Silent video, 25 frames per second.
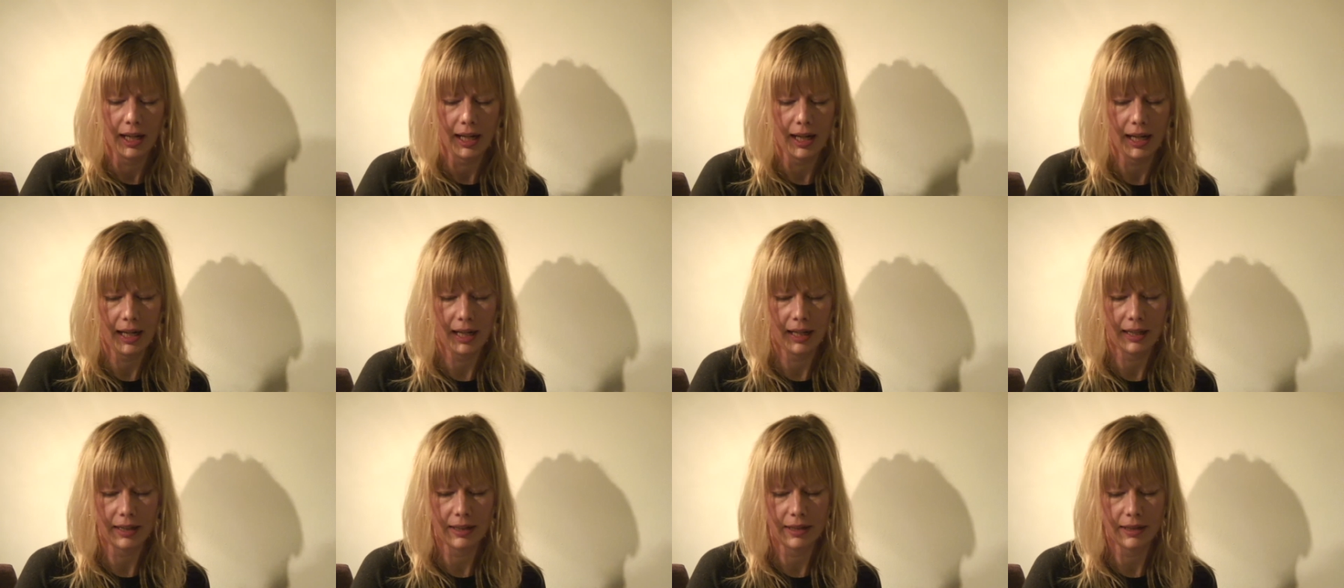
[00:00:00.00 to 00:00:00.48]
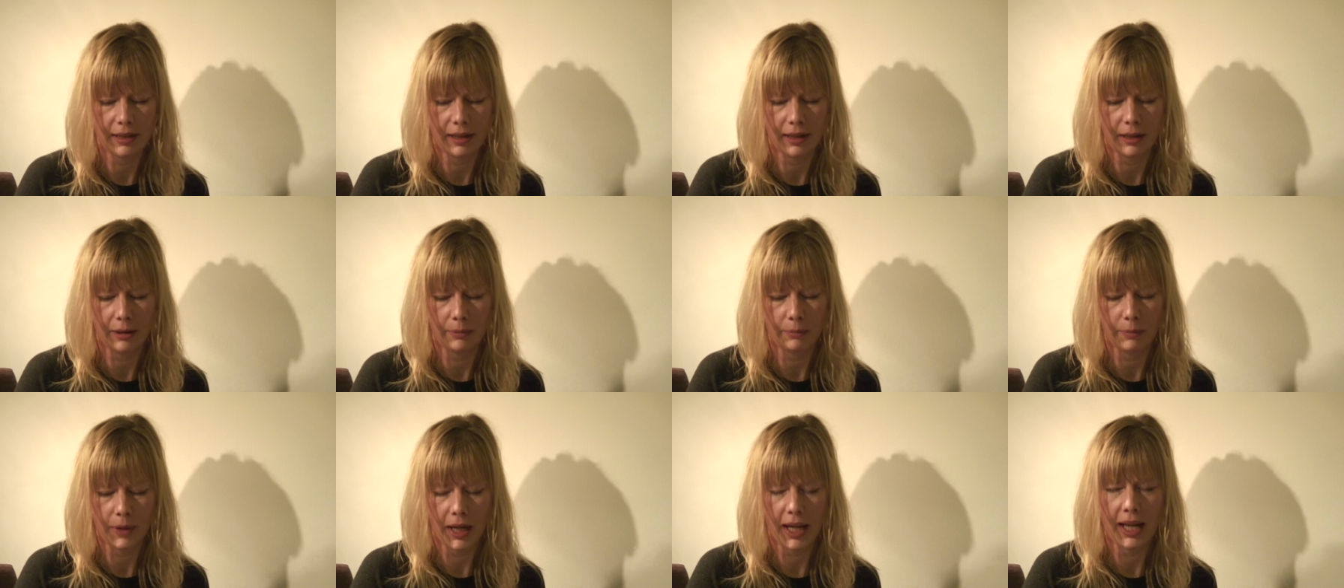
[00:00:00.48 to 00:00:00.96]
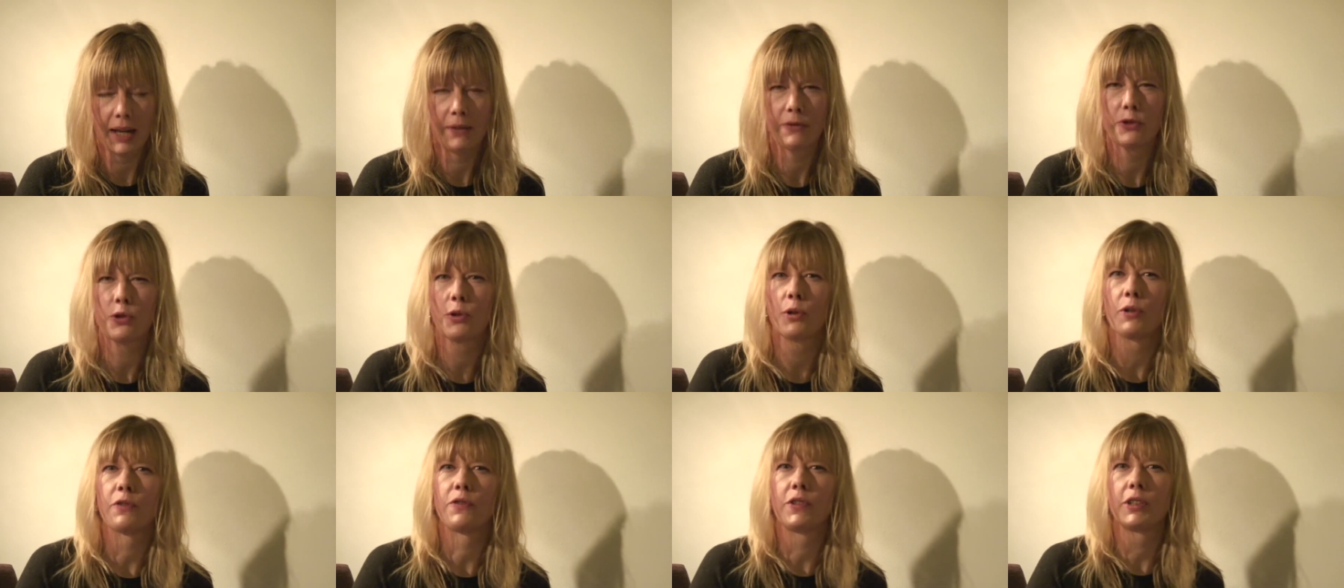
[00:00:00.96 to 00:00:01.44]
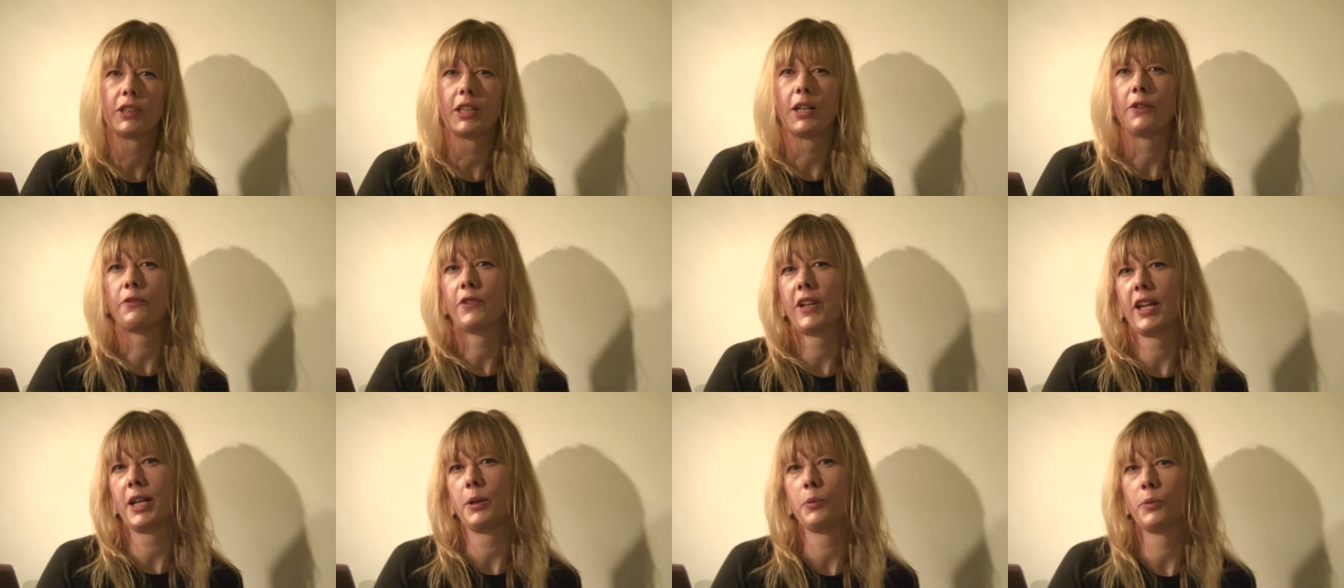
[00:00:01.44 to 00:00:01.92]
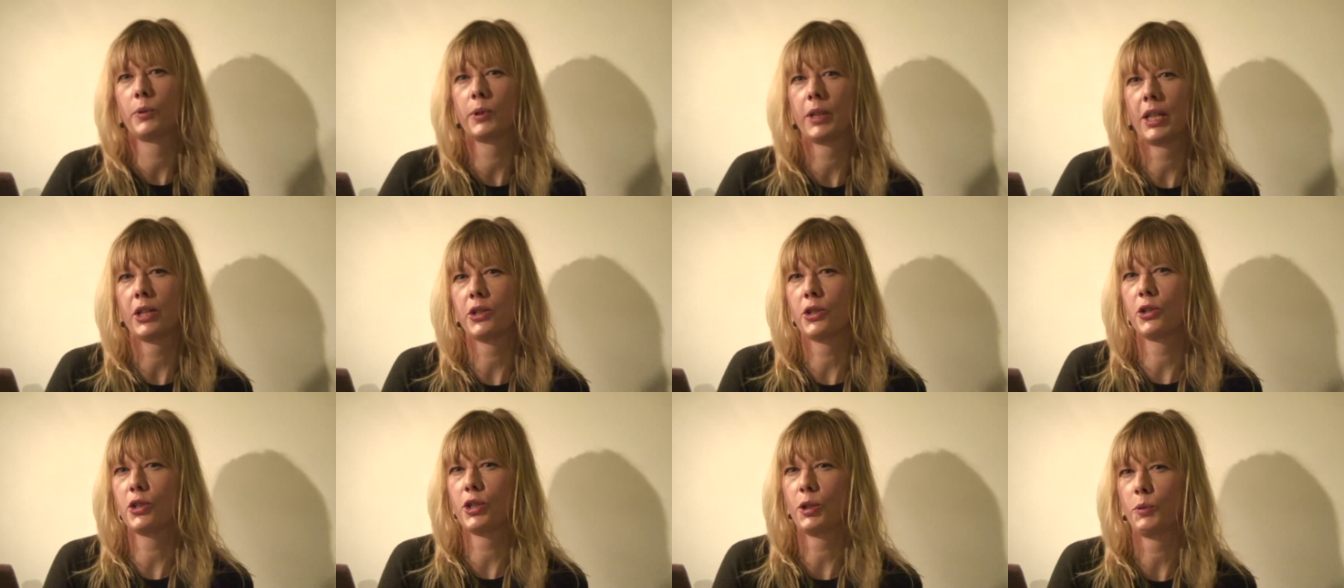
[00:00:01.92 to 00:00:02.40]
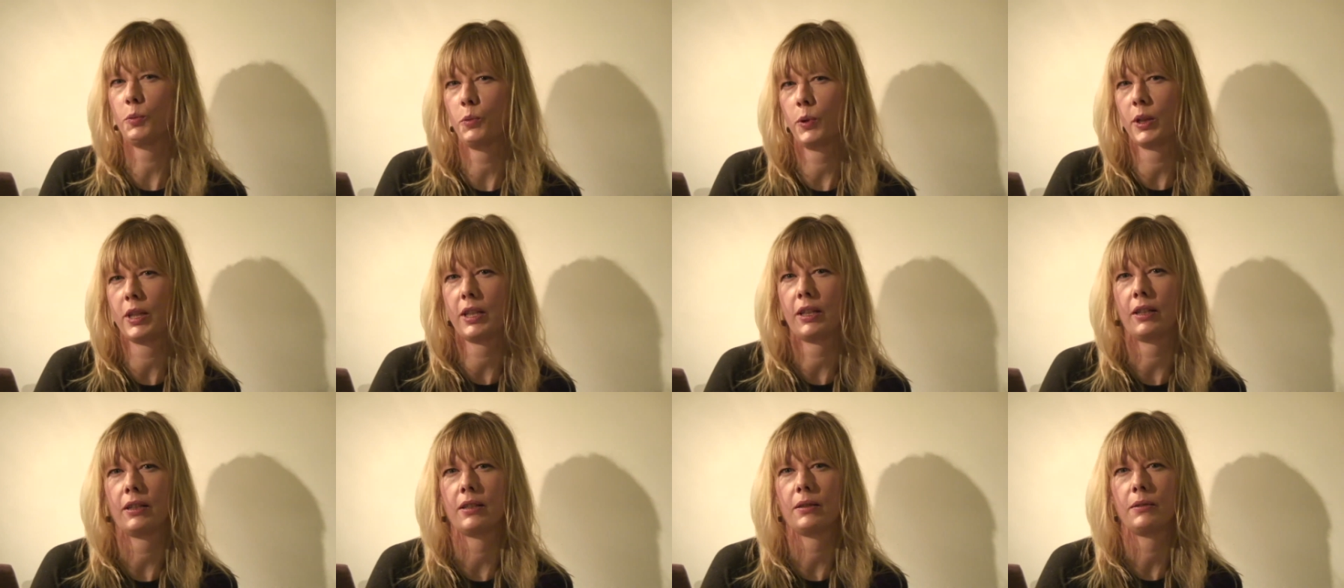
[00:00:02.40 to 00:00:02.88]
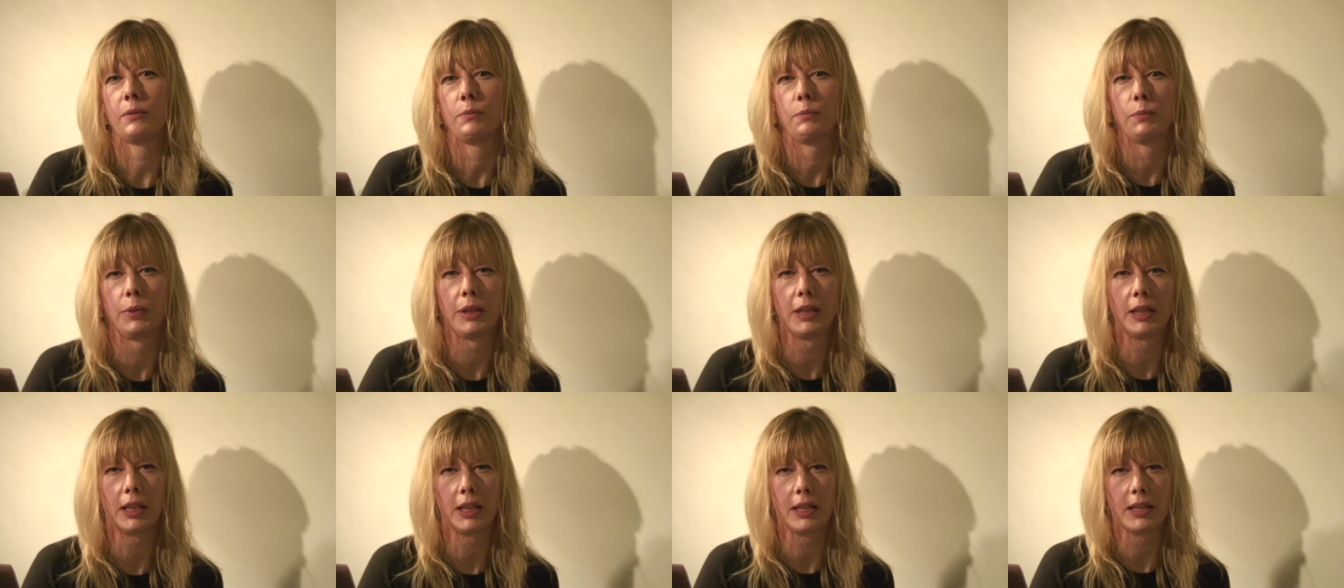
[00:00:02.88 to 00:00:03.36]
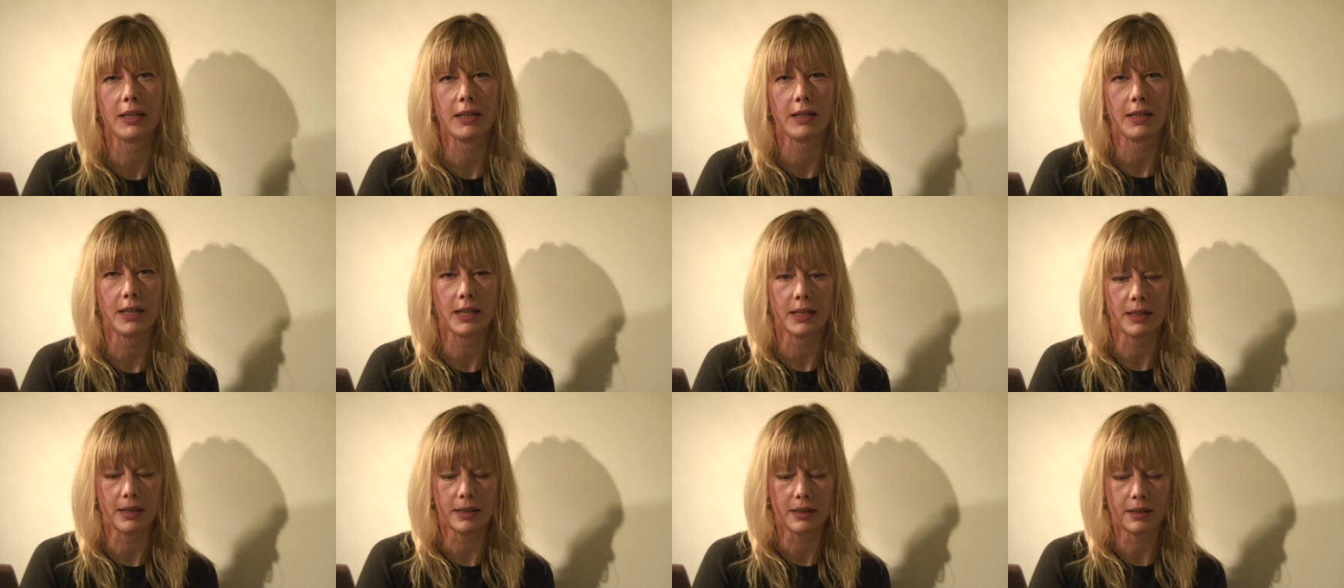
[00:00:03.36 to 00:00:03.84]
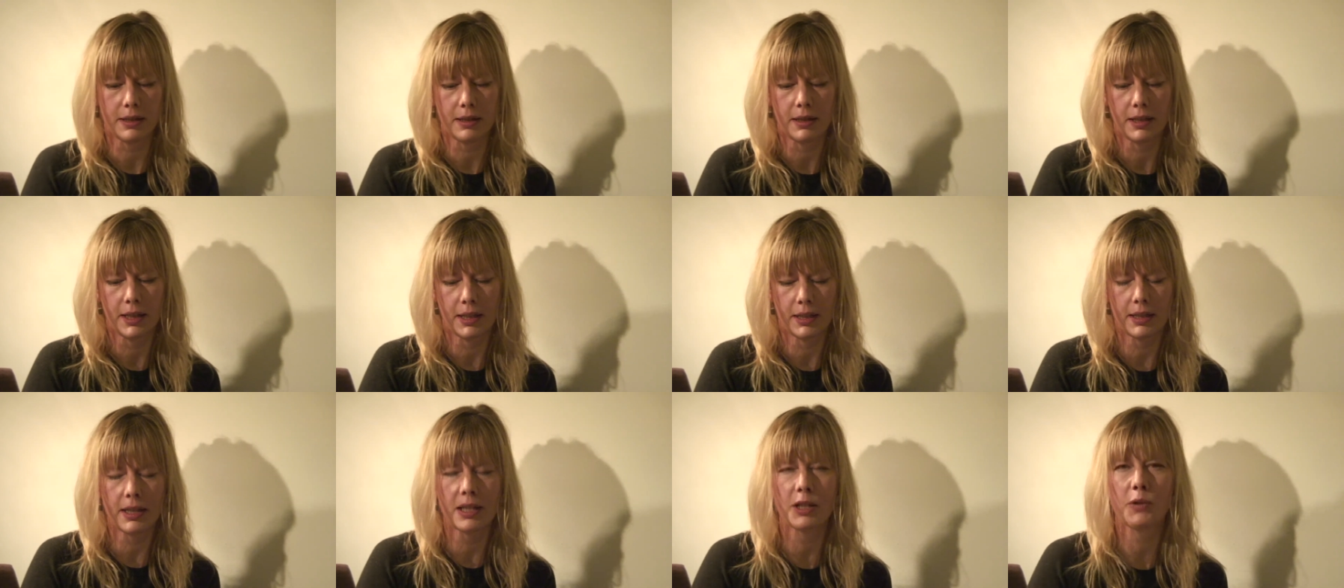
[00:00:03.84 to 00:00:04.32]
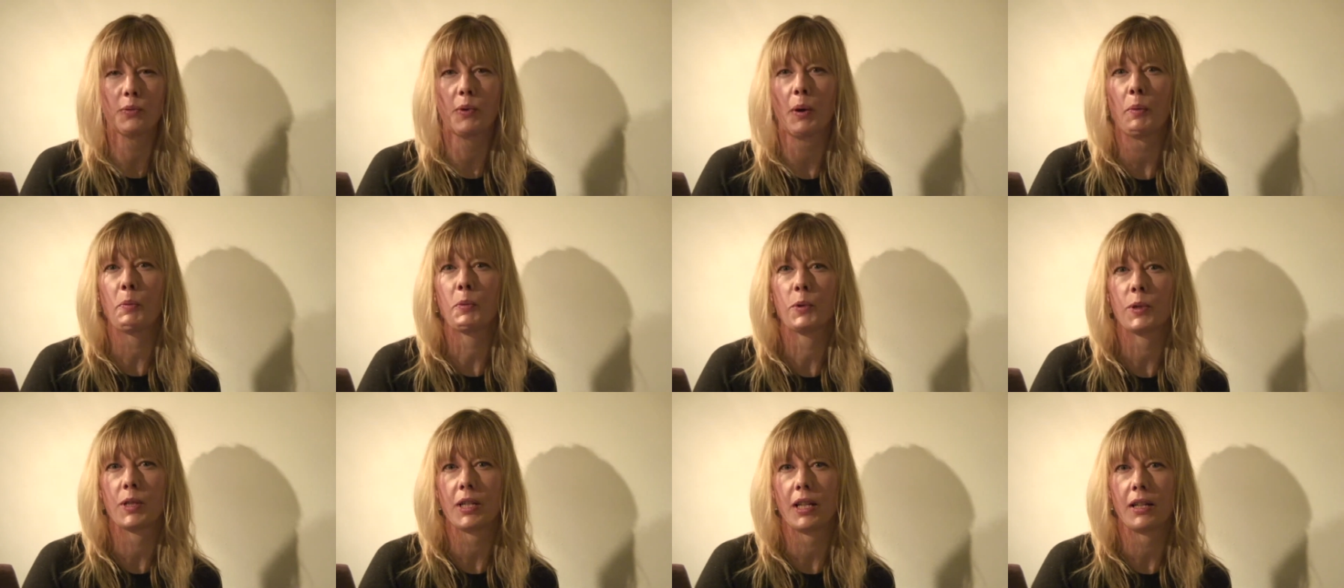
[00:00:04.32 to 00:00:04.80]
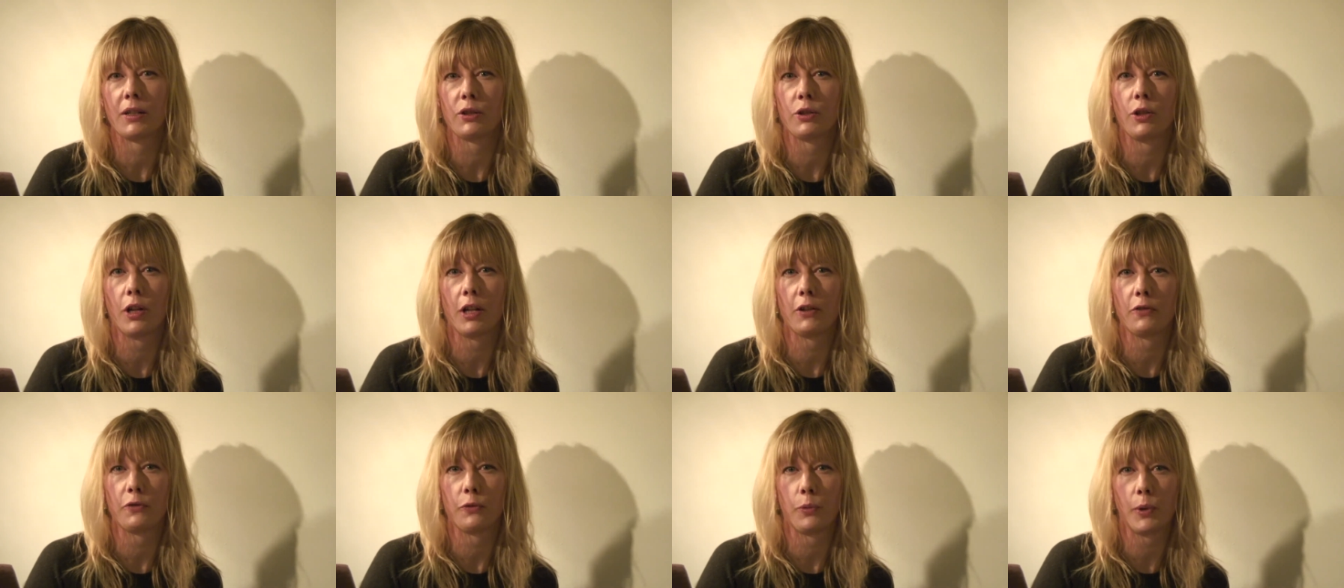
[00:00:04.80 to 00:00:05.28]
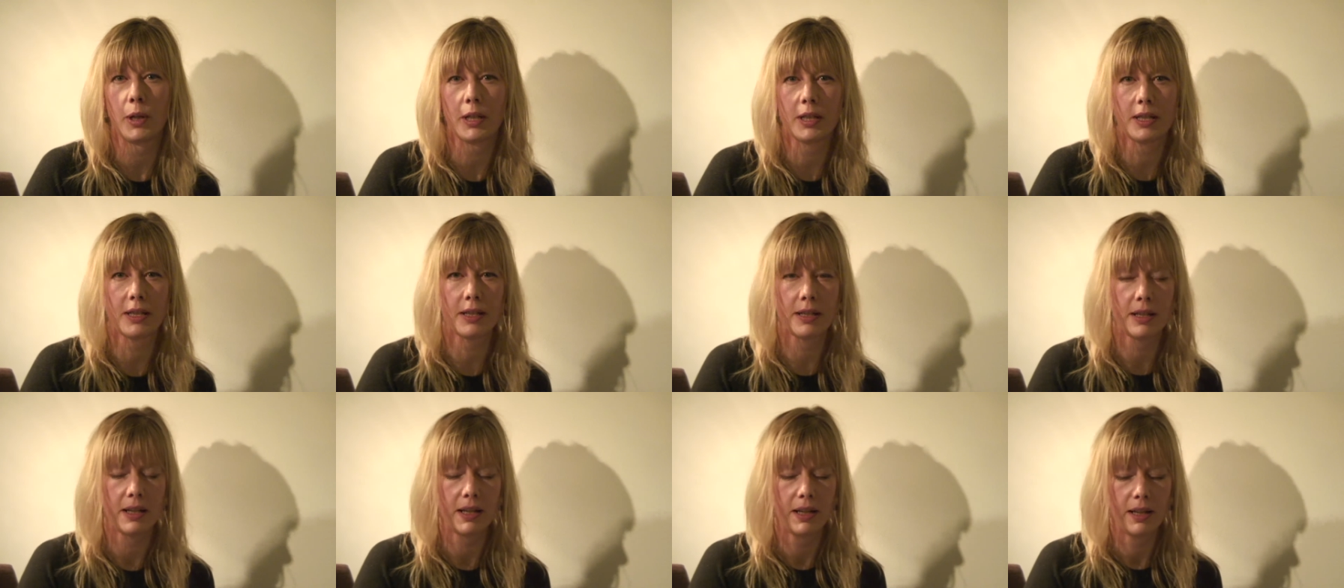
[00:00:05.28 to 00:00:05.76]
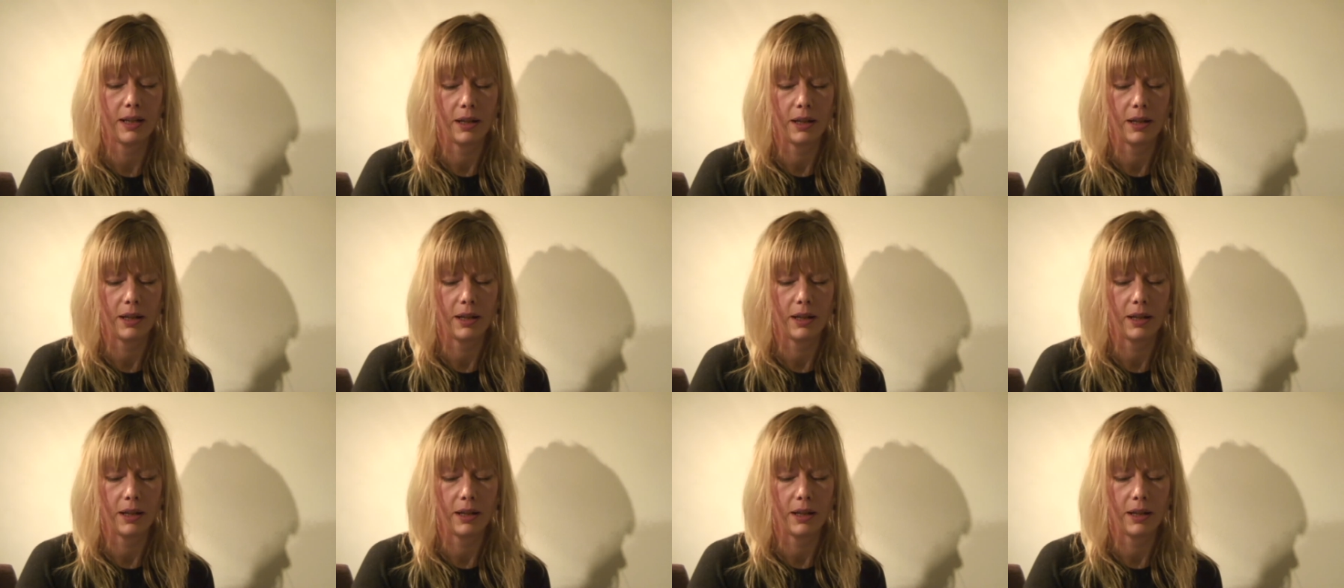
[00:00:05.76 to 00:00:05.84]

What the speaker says: And I have sort of a love-hate relationship with it, because it does represent a lot of what's